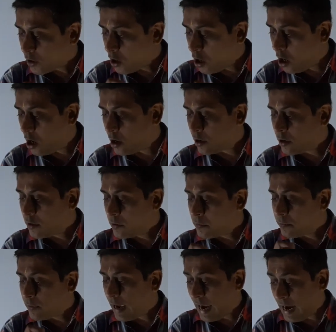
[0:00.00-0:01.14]
Or
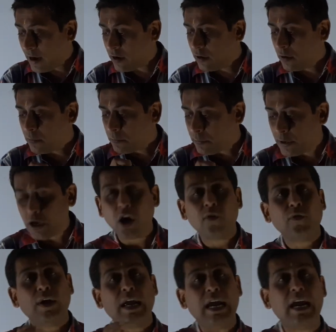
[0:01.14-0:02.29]
and P
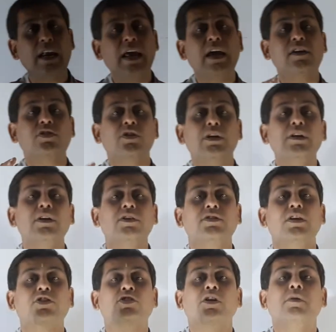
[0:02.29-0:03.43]
of A dash
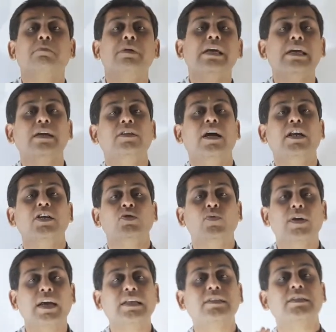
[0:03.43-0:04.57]
intersection B, that is we
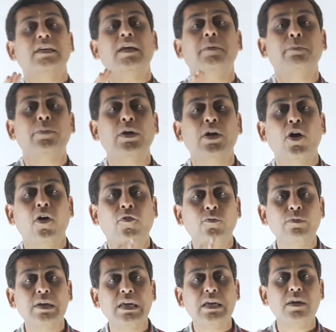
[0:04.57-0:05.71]
can say P of
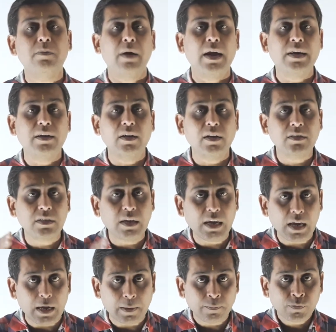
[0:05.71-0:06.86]
B minus
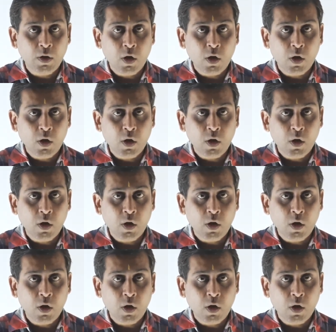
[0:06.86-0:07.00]
A.